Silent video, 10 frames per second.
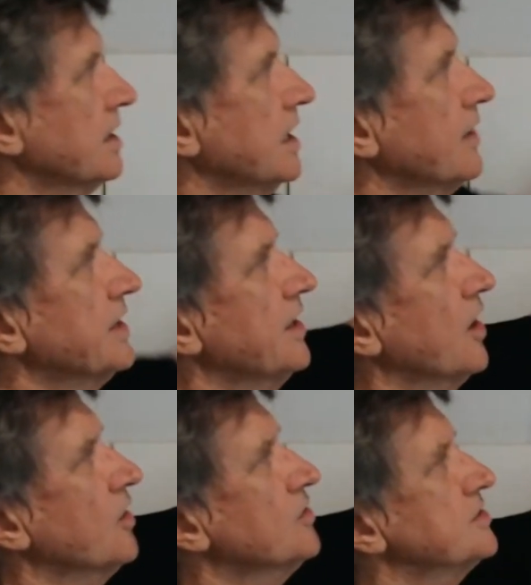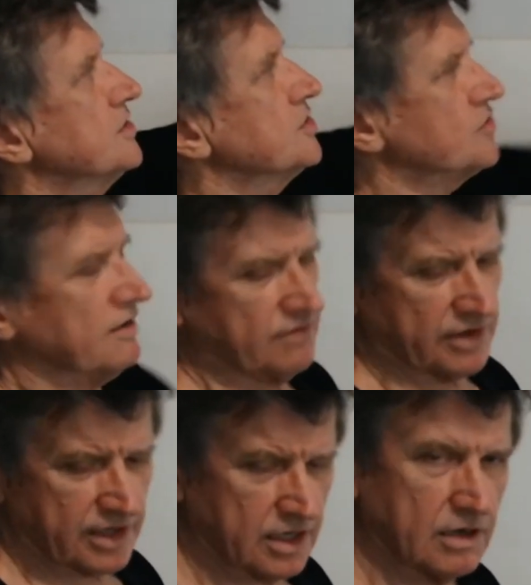Now it knows it's
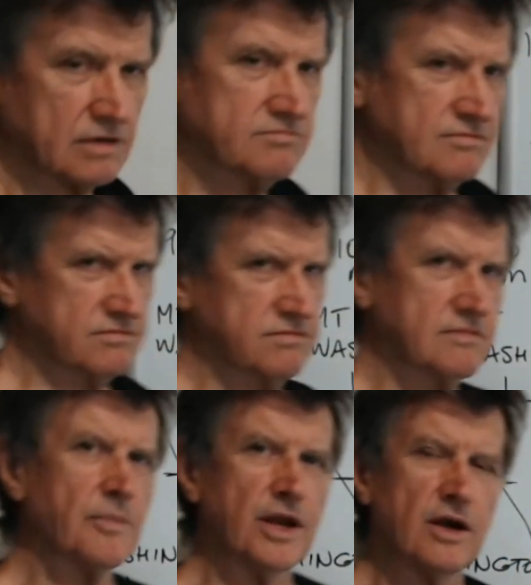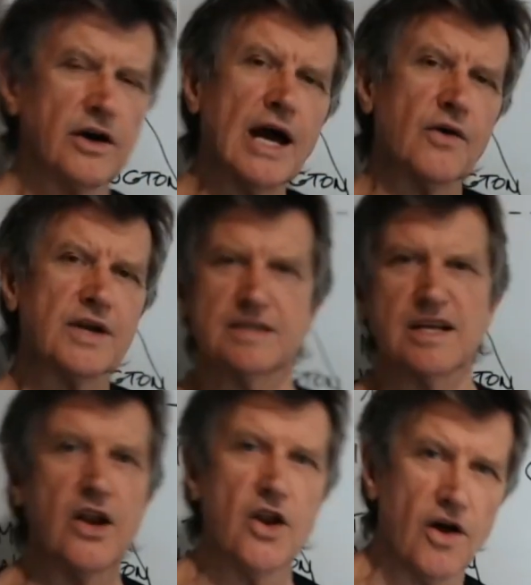travelling, and I know it
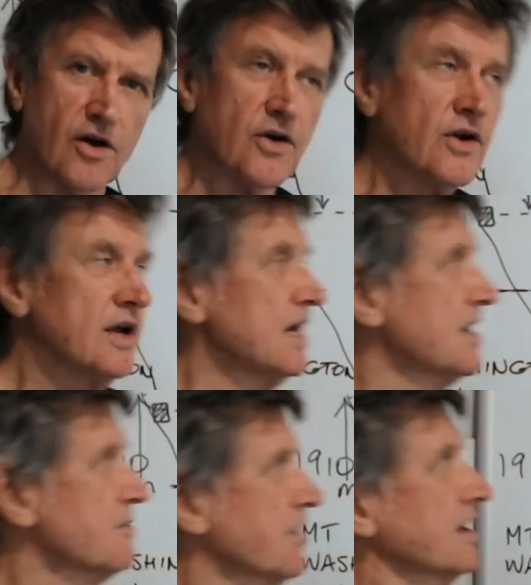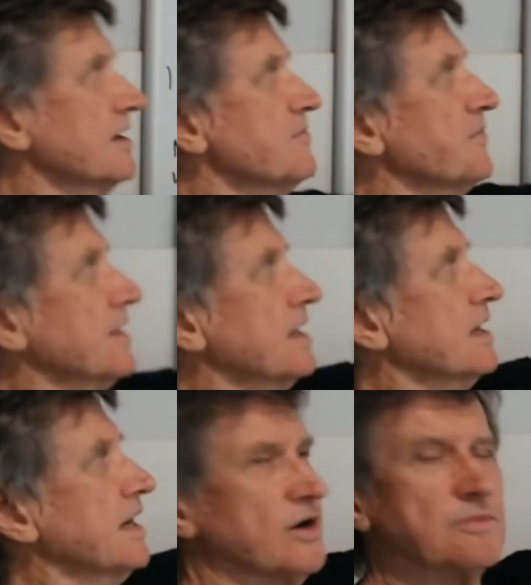doesn't know, but
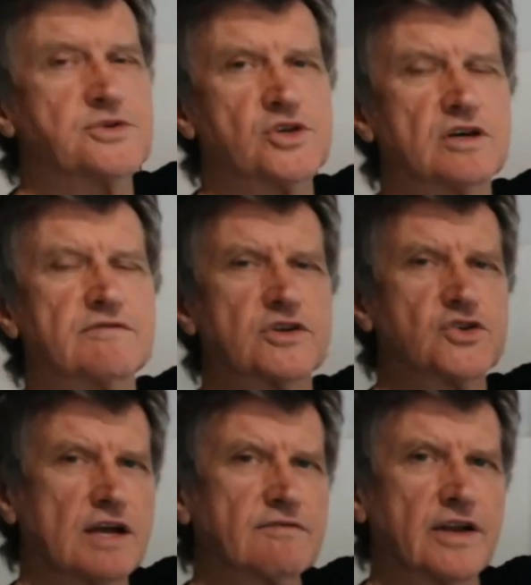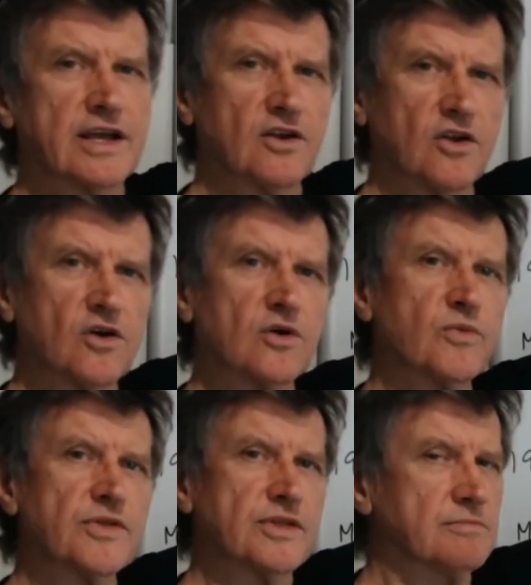an observer travelling along
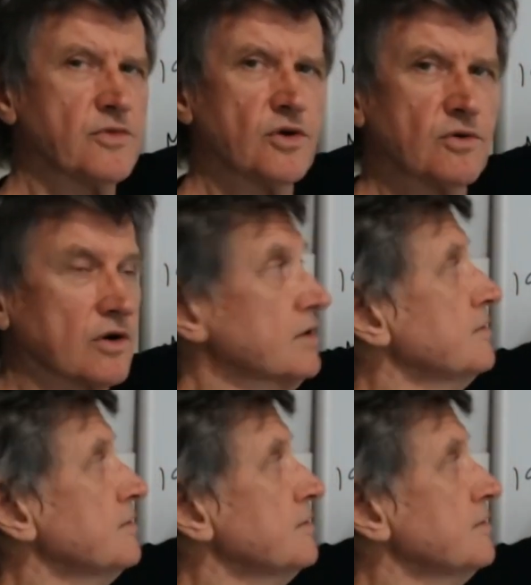with the muon